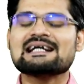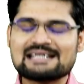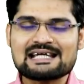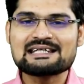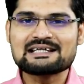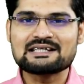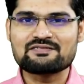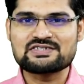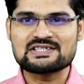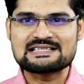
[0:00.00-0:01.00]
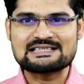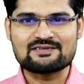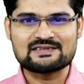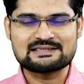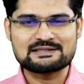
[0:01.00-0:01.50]
technical efficiency
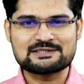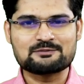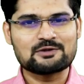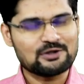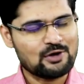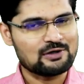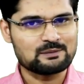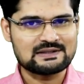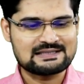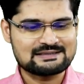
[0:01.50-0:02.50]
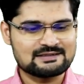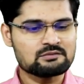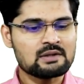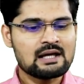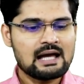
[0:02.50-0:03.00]
of the system or economic system